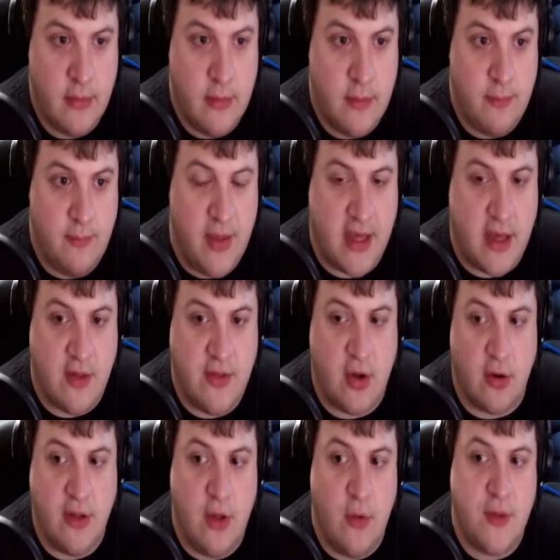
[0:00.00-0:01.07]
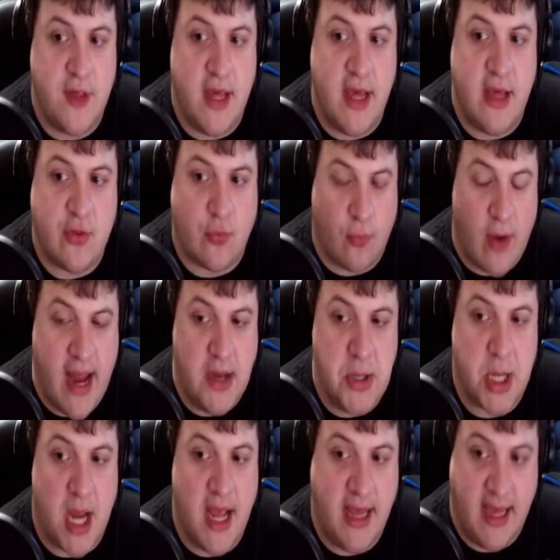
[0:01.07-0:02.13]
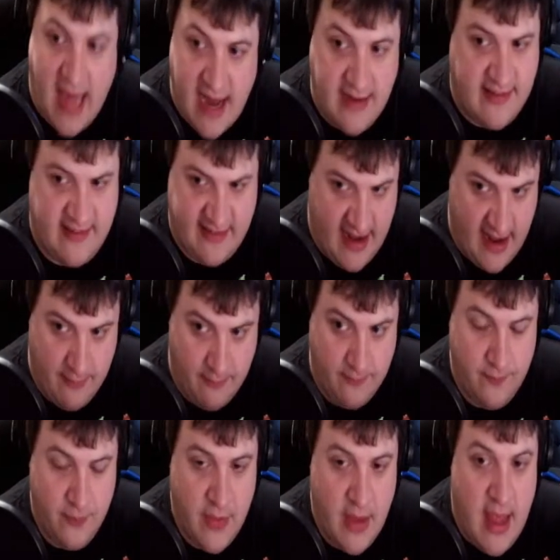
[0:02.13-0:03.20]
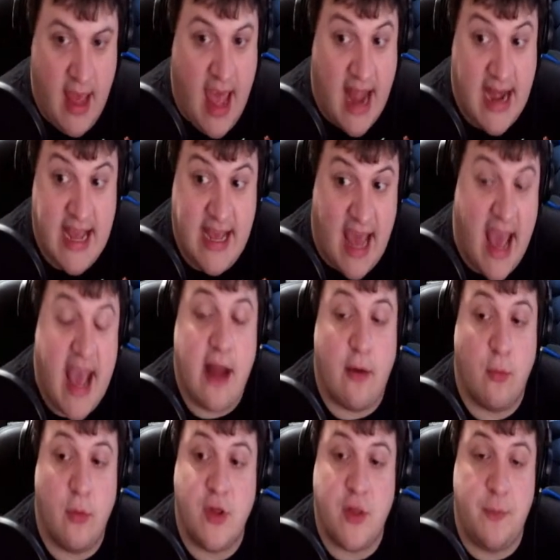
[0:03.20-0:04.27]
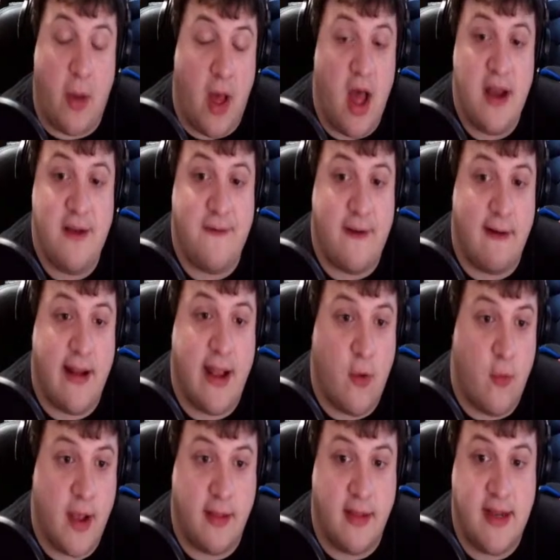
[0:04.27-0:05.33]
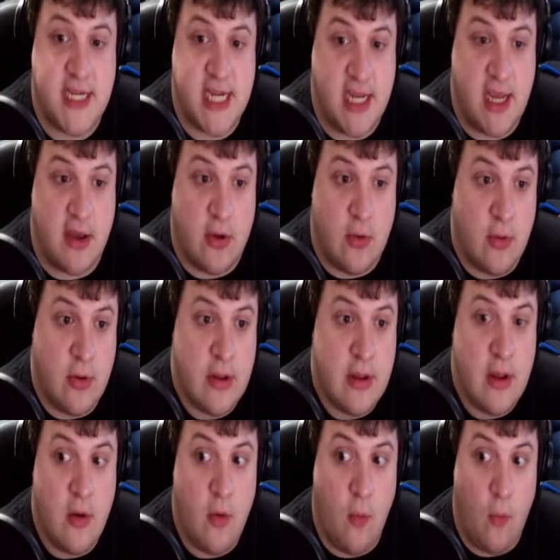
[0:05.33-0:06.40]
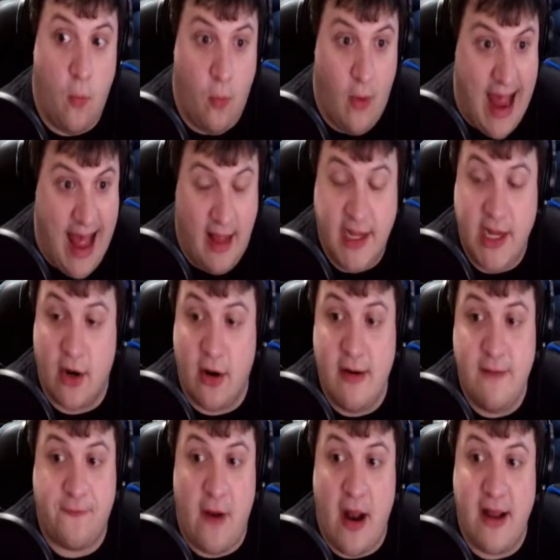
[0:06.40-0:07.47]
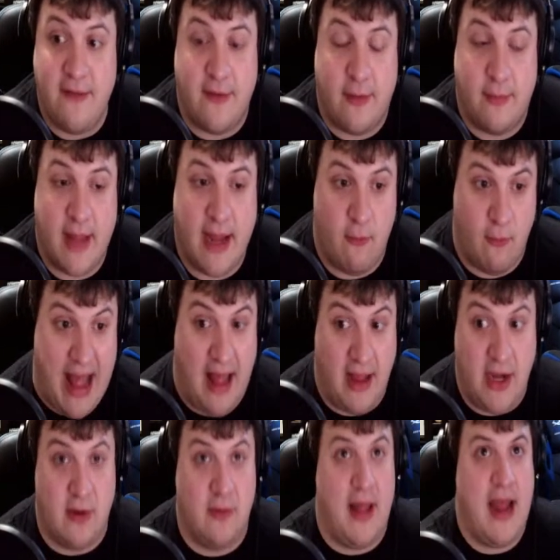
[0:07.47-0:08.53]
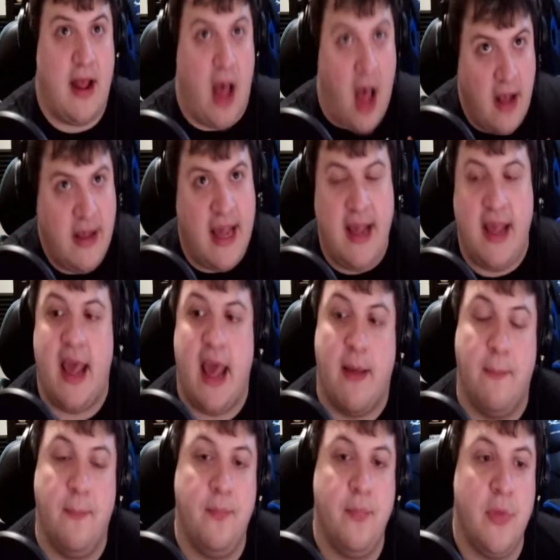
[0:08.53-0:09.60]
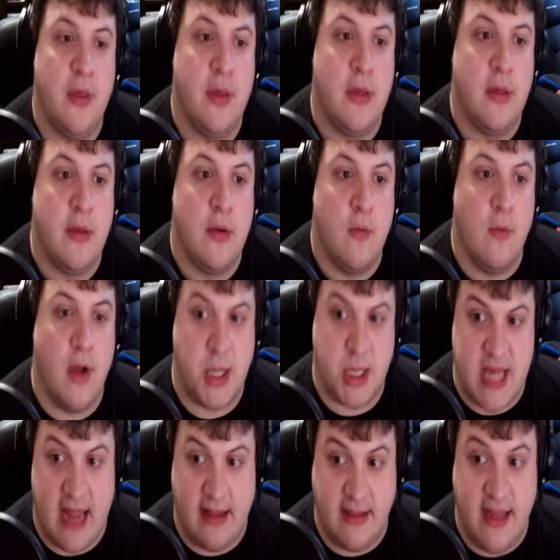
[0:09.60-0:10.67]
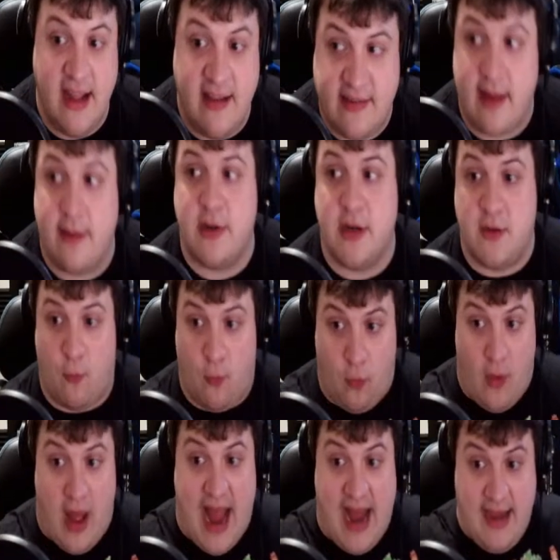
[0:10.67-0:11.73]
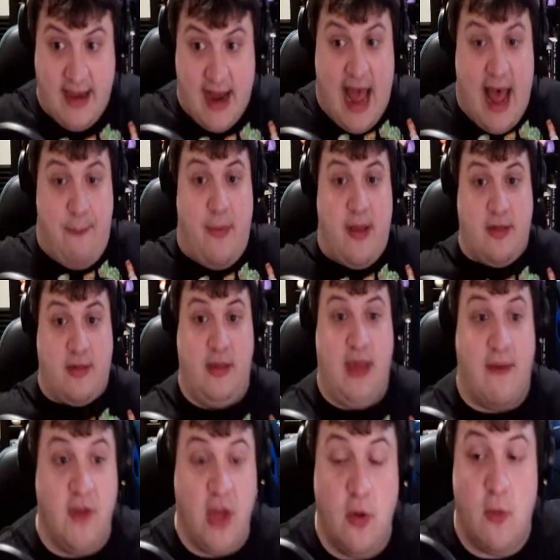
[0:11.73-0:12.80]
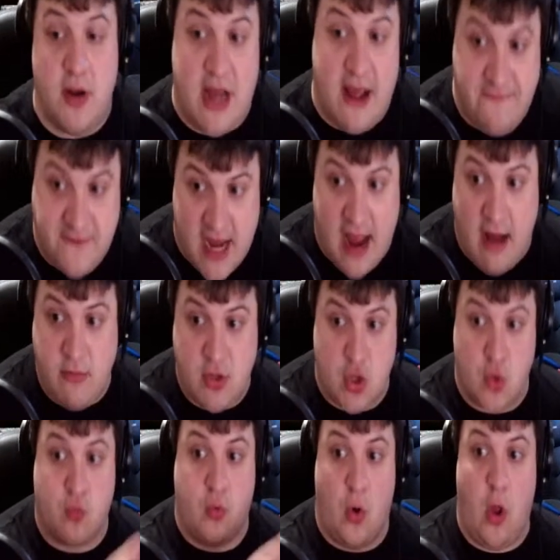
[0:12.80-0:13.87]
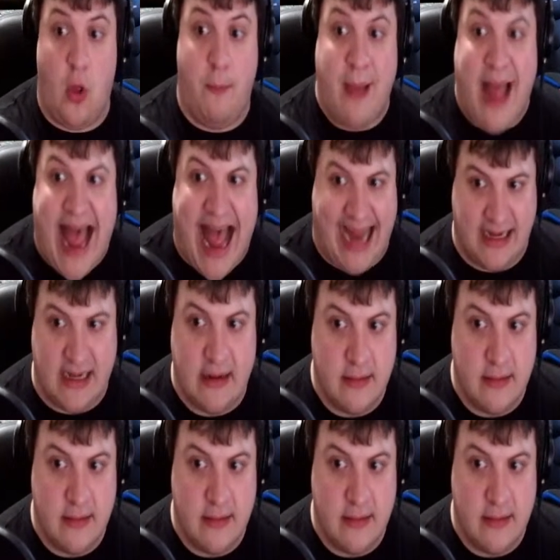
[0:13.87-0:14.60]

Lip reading: Because you're using his range against him. And he can't respond very quickly to you while you're in front of him, like while you're like hugging him. Which then leads them to wind up giving you enough time to roll back.